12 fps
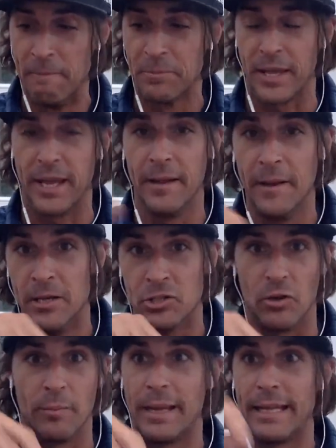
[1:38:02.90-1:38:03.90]
Okay,
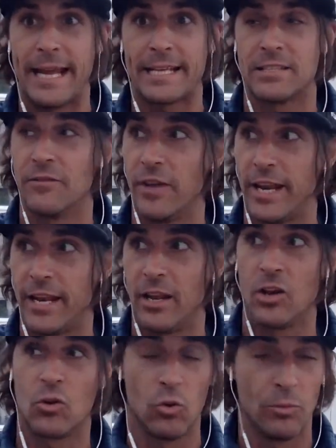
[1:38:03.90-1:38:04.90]
so my last event at
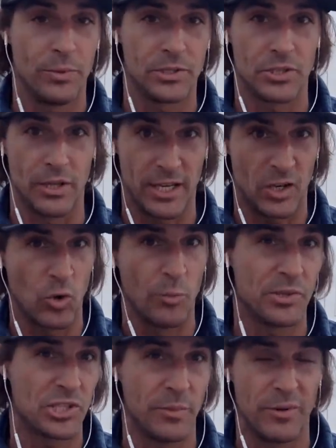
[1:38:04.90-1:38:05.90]
a corporate, uh, the
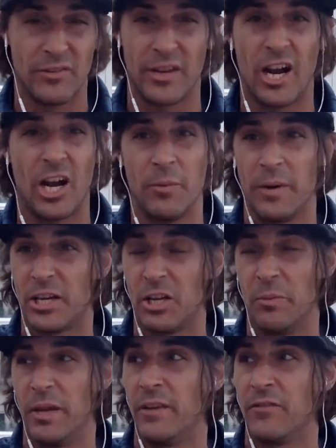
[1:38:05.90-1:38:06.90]
corporate seminar, they hired me to
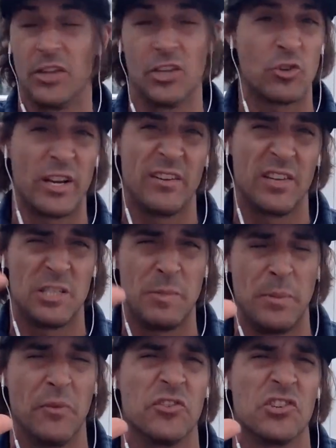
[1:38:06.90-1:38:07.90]
come in to train these
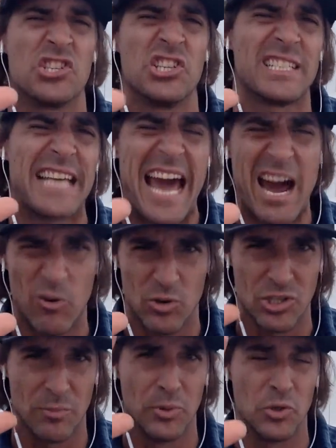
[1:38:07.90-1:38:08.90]
people for six
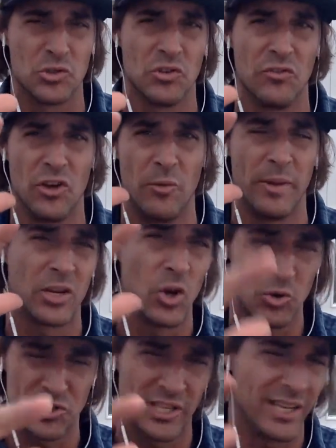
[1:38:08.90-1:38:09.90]
hours on personal development,
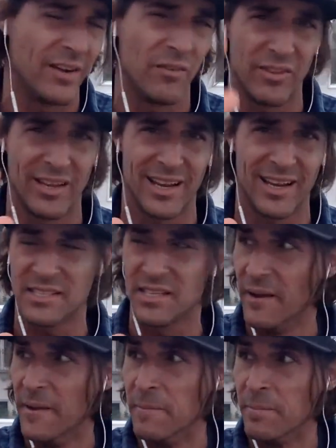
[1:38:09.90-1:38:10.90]
coaching, and everything, guys,
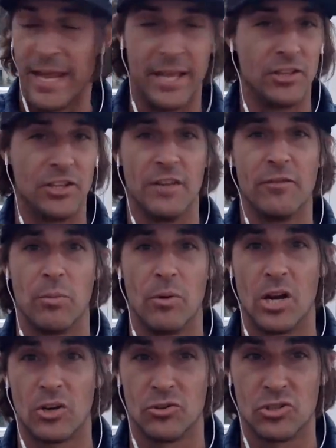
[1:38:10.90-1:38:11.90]
in the Denver
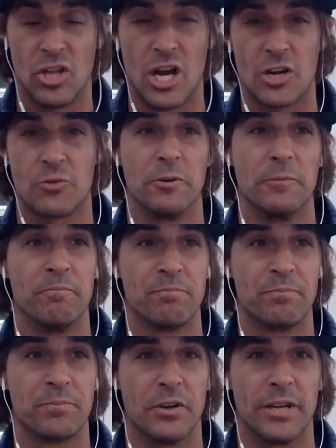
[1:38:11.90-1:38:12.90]
Broncos locker room.
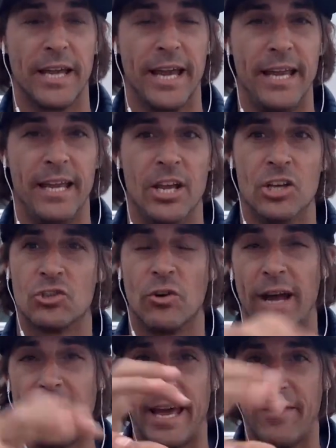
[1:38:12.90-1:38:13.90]
Okay, so
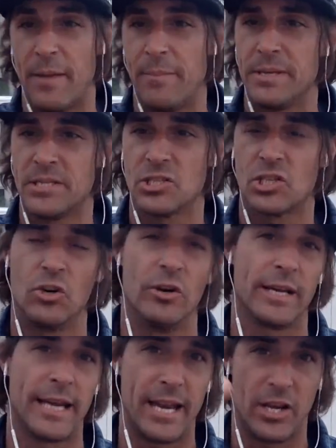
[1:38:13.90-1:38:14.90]
I had that business
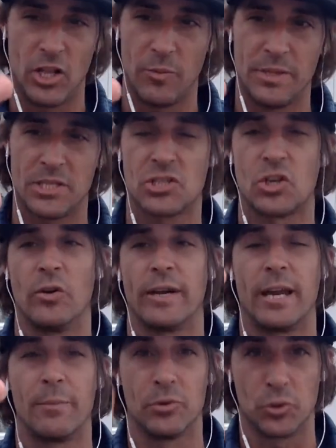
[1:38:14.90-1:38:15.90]
going, I had another business going, I had
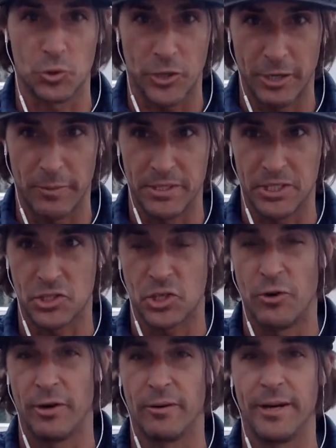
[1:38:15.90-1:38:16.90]
a personal training business
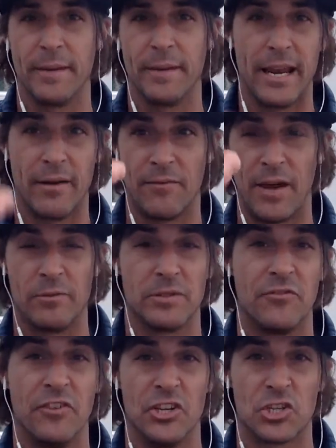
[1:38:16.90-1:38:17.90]
going, right? And I was a
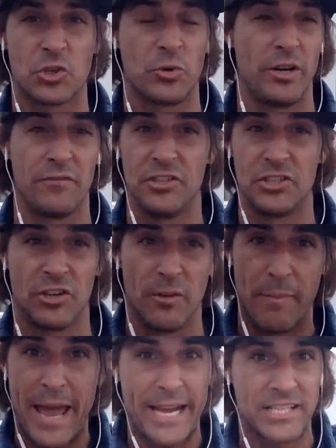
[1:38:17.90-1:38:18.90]
fitness career, I featured on
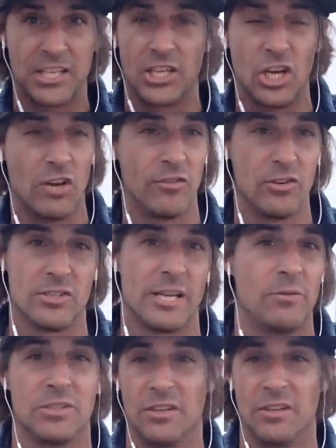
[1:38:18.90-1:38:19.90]
magazine covers, I
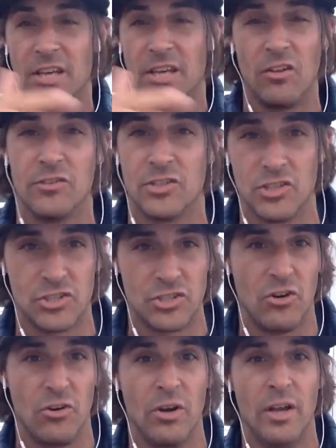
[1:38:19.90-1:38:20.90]
was on a television
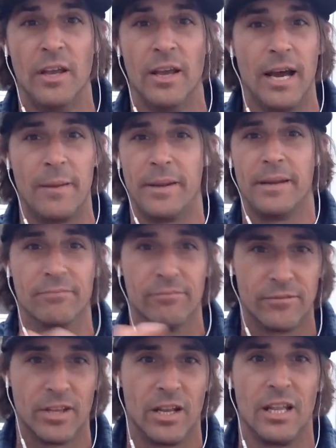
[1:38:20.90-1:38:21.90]
show. I mean,
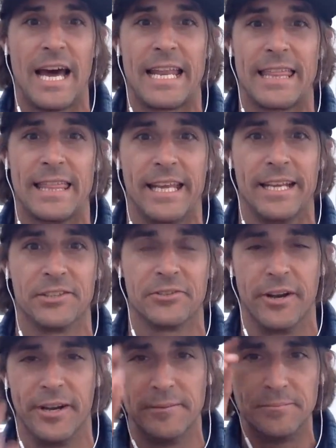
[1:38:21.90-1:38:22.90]
done a lot of things,
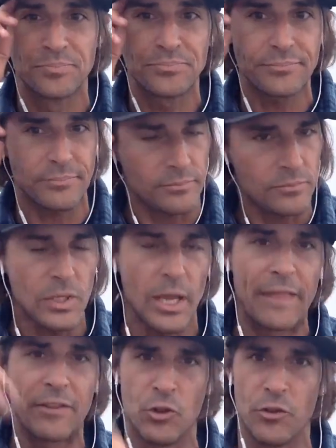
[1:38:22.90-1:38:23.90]
right?
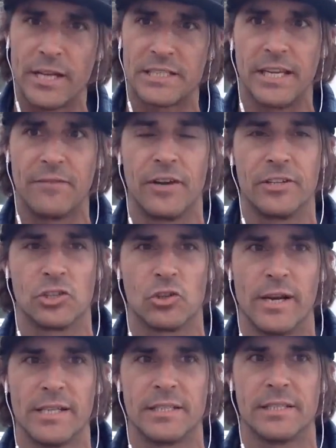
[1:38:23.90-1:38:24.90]
At the 2008 financial
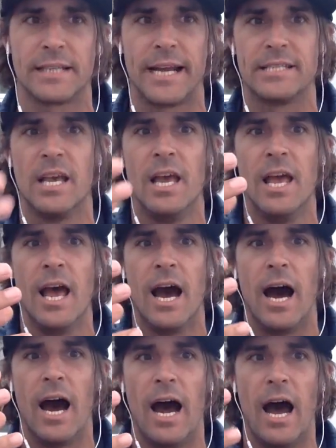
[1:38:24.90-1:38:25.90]
crisis, guys,
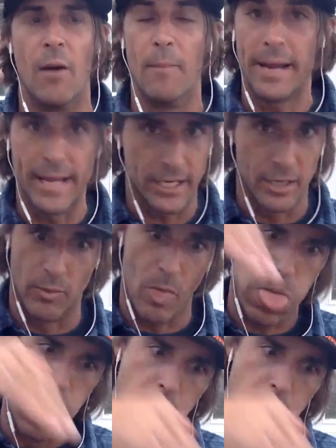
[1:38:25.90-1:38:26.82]
my income went.